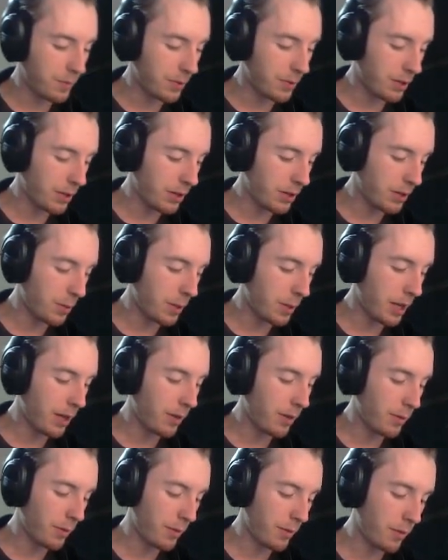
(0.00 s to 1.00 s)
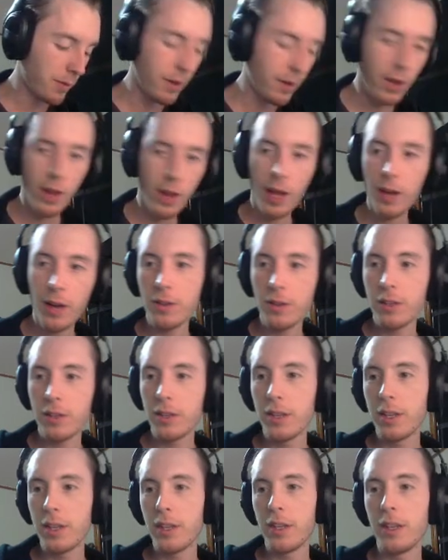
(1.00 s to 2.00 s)
the way of Fallout,
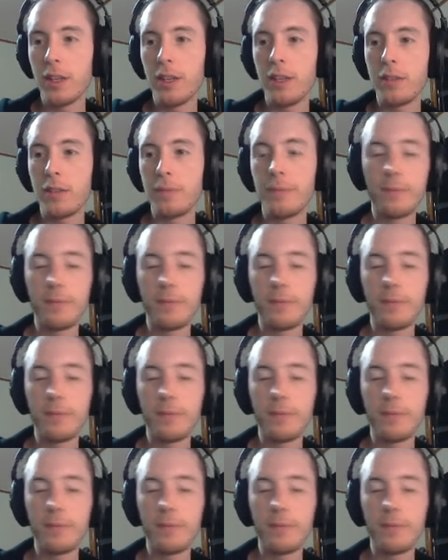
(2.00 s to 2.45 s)
and